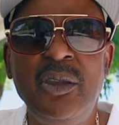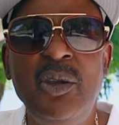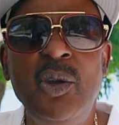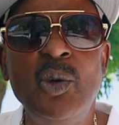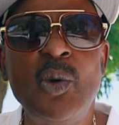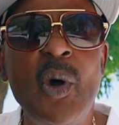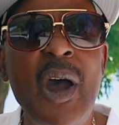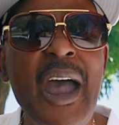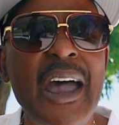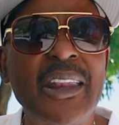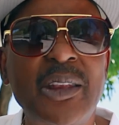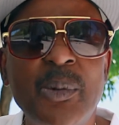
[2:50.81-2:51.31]

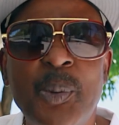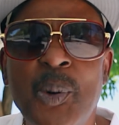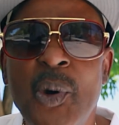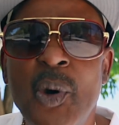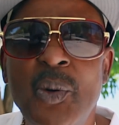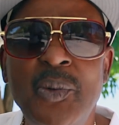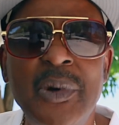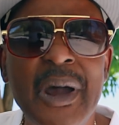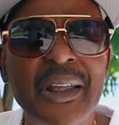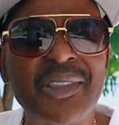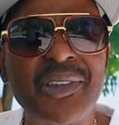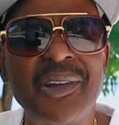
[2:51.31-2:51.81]
you don't have to
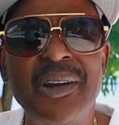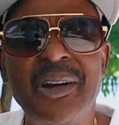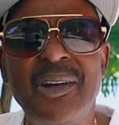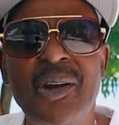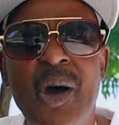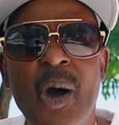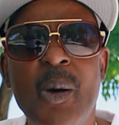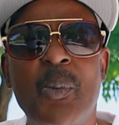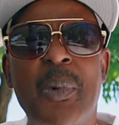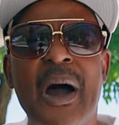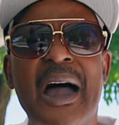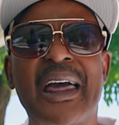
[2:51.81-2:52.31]
prove nothing to
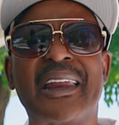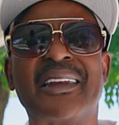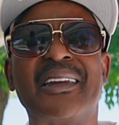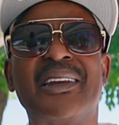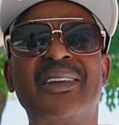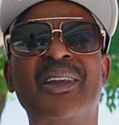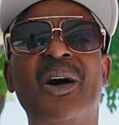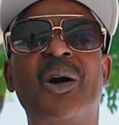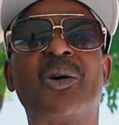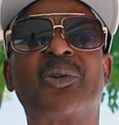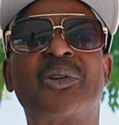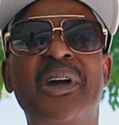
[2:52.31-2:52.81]
nobody.
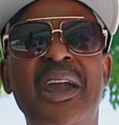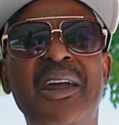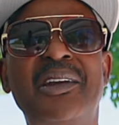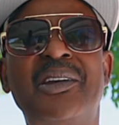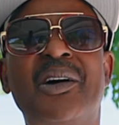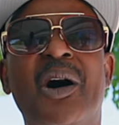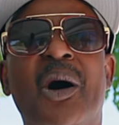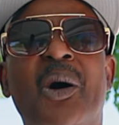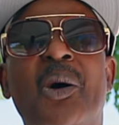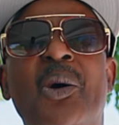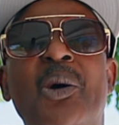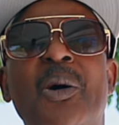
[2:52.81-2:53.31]
Long they
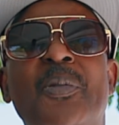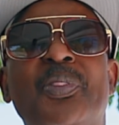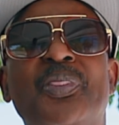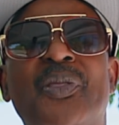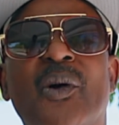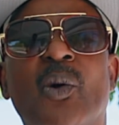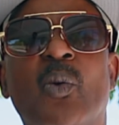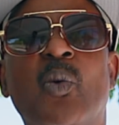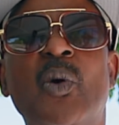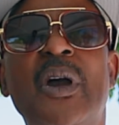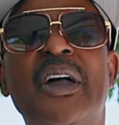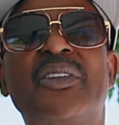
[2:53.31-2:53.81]
know
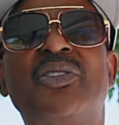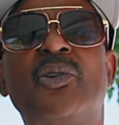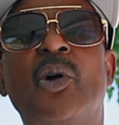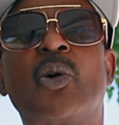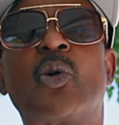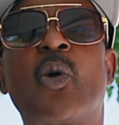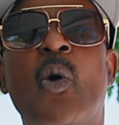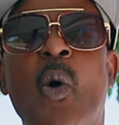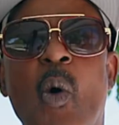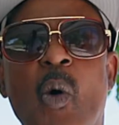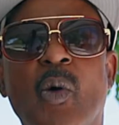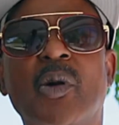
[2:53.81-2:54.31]
the
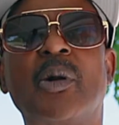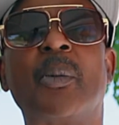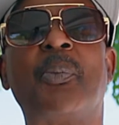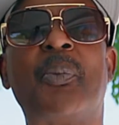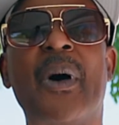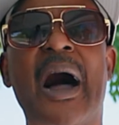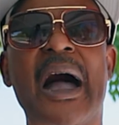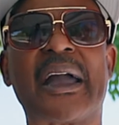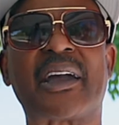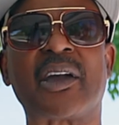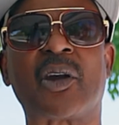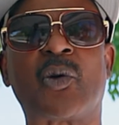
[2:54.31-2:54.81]
rhythm corner
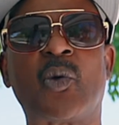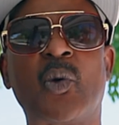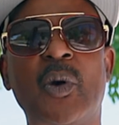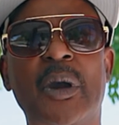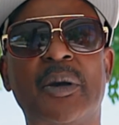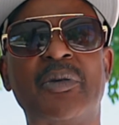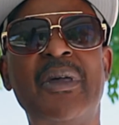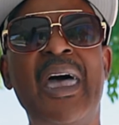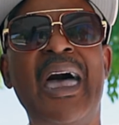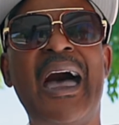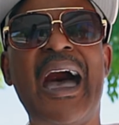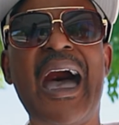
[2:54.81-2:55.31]
poccet
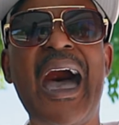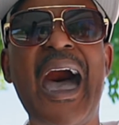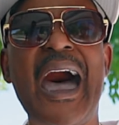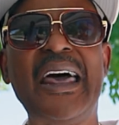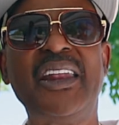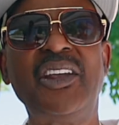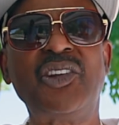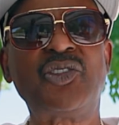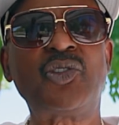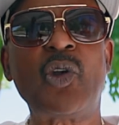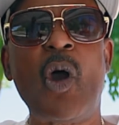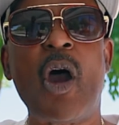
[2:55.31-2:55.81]
crips.
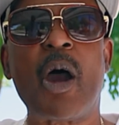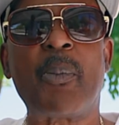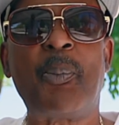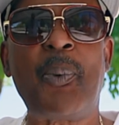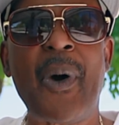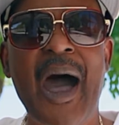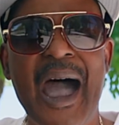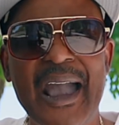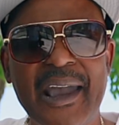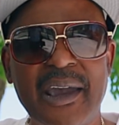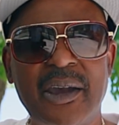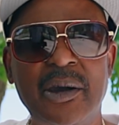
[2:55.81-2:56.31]
I didn't start
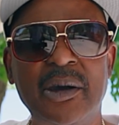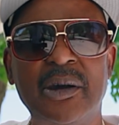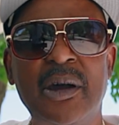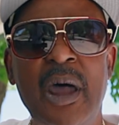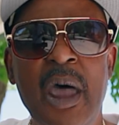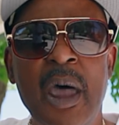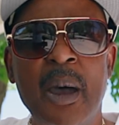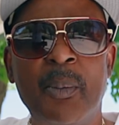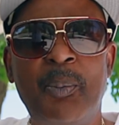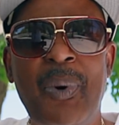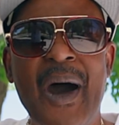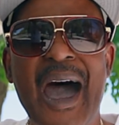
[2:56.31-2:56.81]
pocket hood.